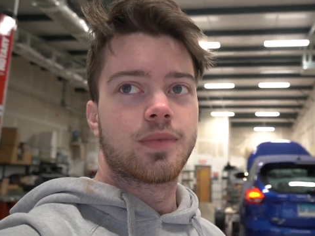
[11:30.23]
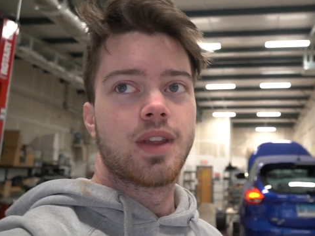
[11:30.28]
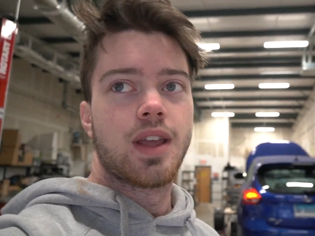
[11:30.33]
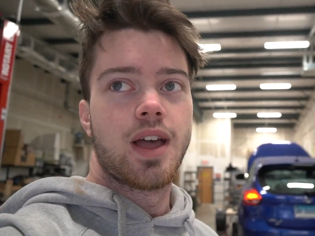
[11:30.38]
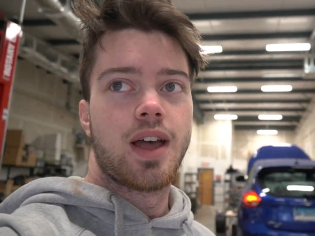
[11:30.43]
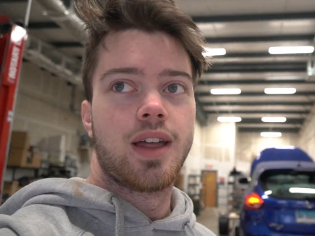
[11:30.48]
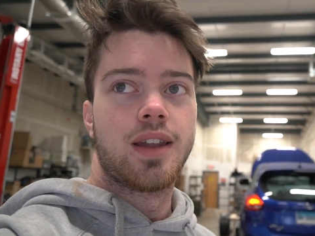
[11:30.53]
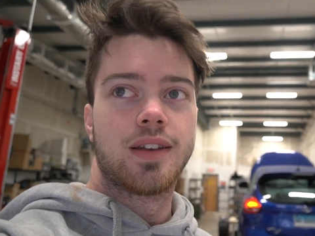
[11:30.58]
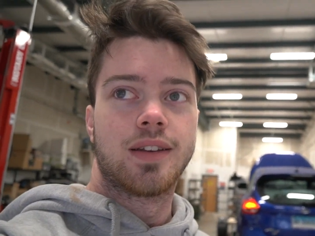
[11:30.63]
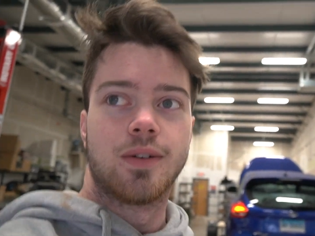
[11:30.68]

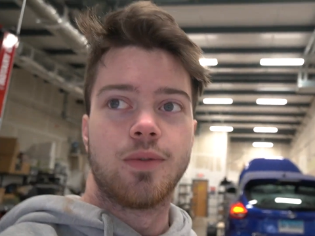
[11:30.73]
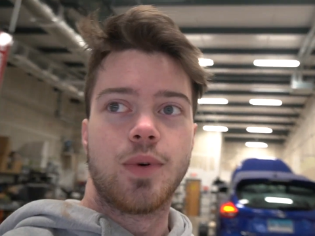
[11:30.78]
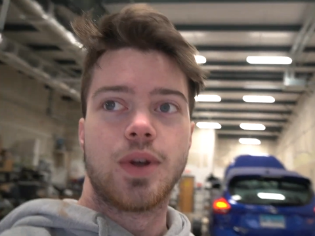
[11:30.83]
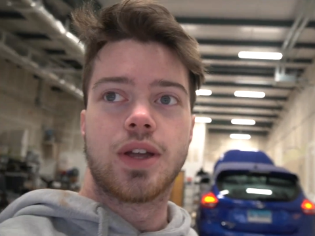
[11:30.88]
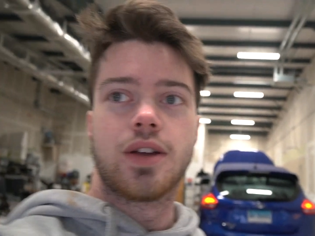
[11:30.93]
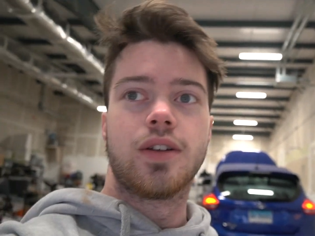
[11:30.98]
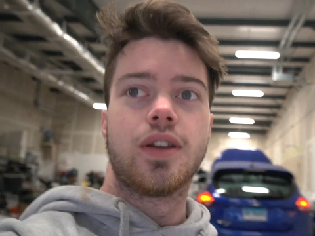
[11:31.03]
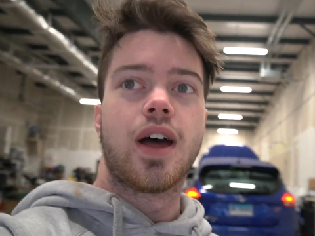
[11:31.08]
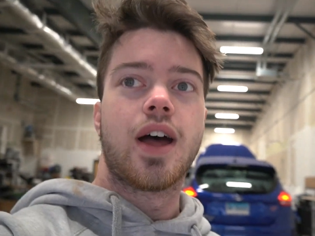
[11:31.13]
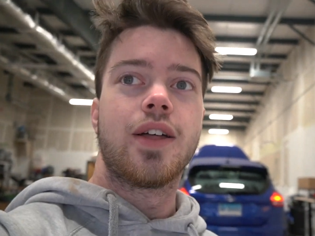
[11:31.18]
and we
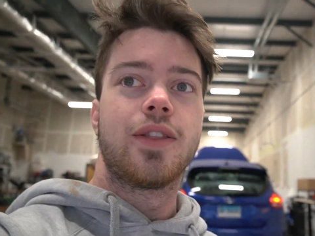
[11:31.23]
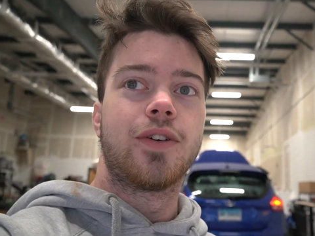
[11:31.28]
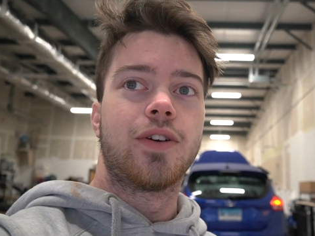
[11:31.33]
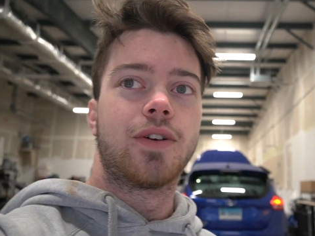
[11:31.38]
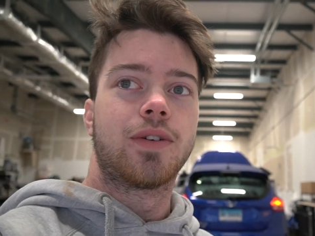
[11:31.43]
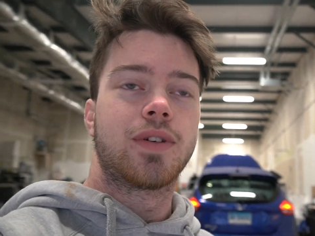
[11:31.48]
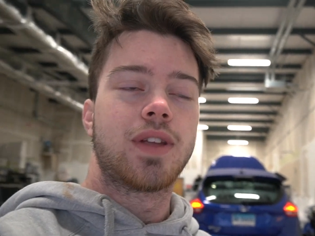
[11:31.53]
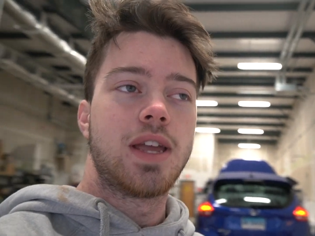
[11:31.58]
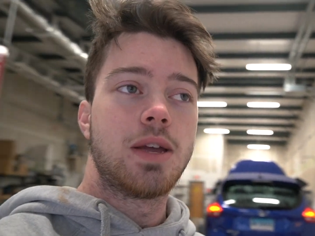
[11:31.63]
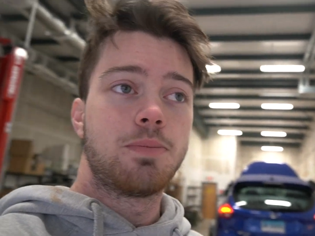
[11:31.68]
could
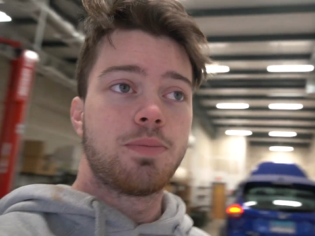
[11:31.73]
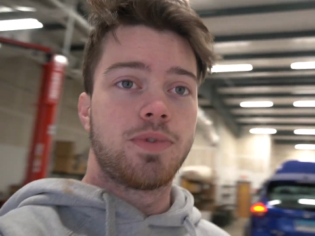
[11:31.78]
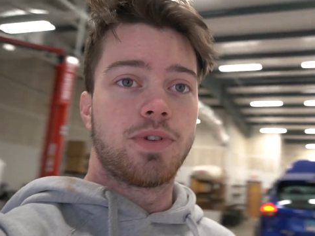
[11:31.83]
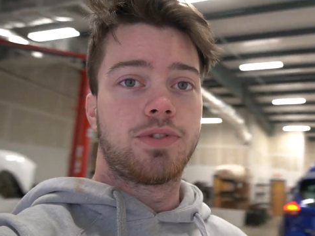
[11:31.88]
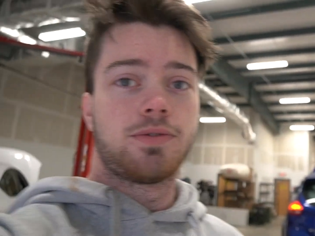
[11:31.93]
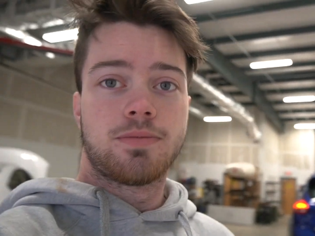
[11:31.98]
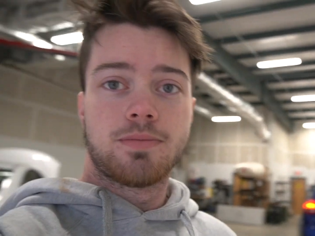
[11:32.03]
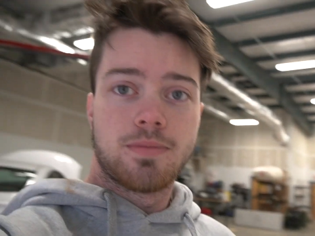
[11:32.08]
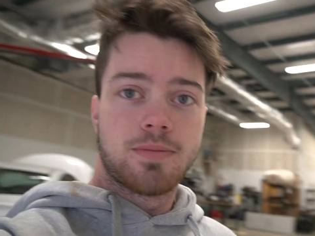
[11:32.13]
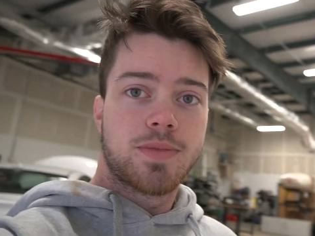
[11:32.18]
either keep the
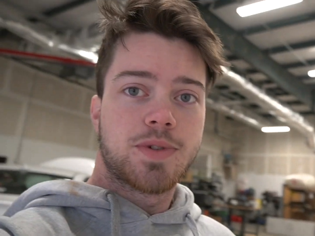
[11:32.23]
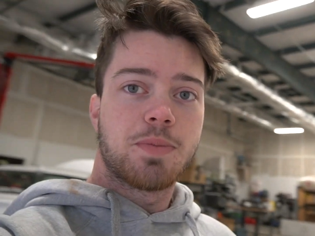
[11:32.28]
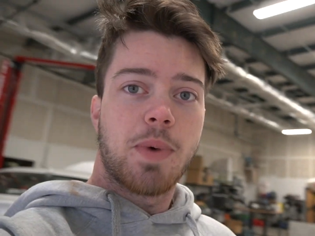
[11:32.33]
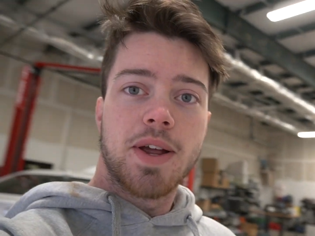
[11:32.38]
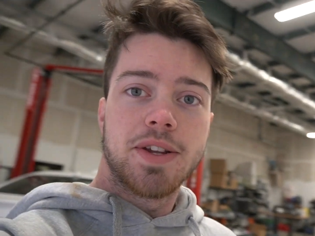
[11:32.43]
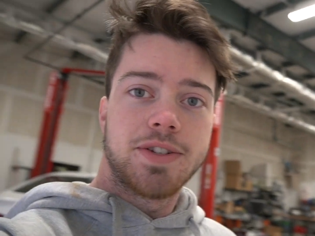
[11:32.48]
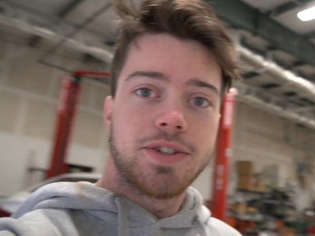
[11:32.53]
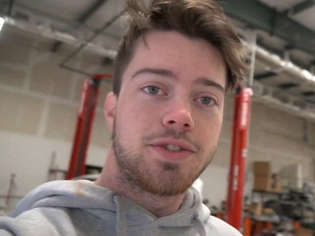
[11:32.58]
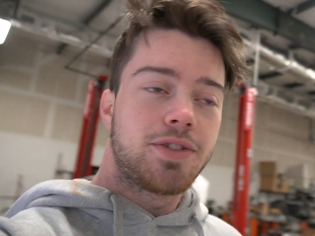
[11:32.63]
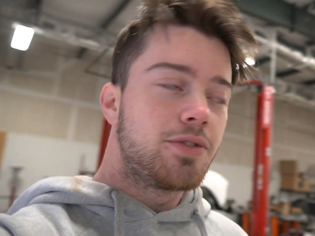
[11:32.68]

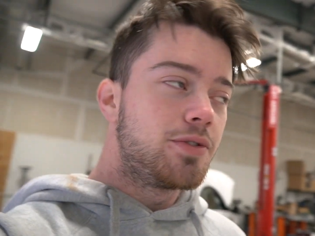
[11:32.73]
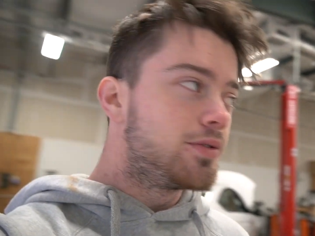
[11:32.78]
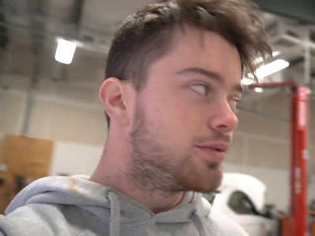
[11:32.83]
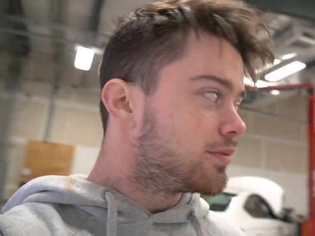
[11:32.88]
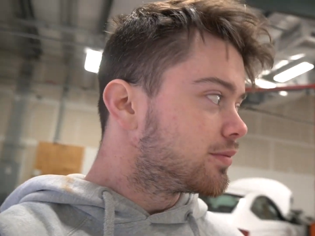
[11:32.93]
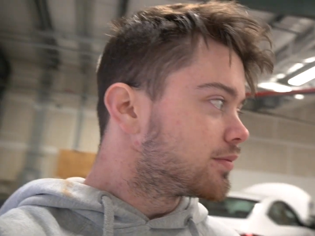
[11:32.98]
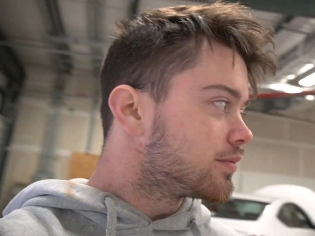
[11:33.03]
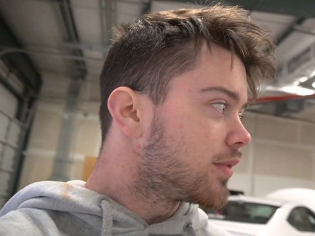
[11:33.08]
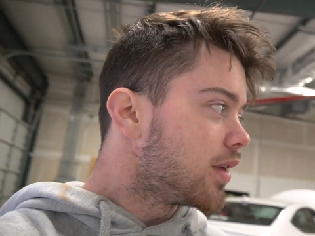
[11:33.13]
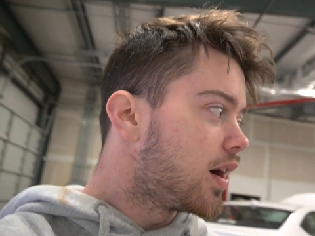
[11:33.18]
spicy
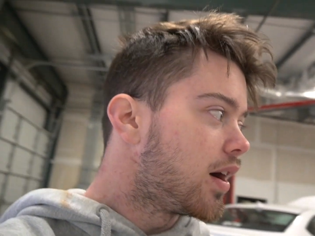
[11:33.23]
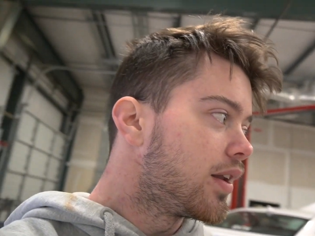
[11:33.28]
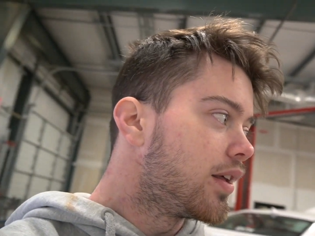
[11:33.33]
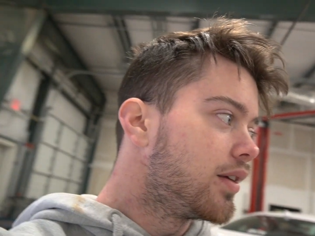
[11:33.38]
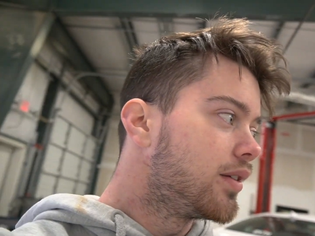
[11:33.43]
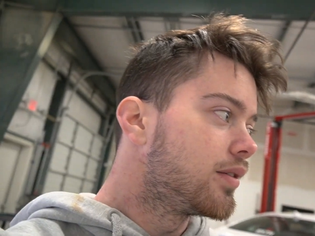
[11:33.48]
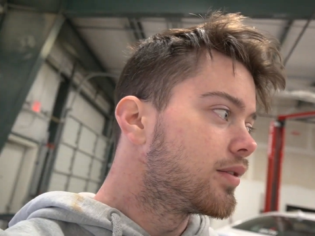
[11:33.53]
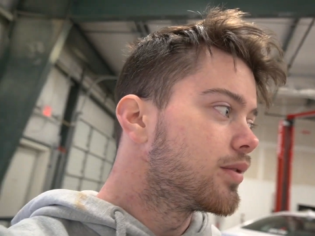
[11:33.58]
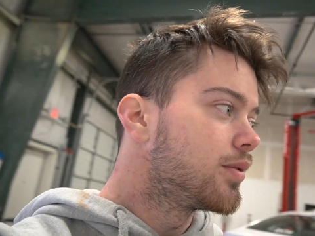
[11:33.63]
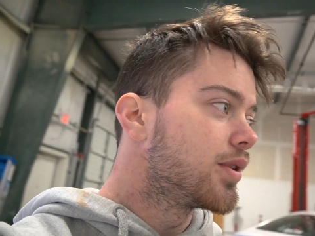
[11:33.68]
tune on it,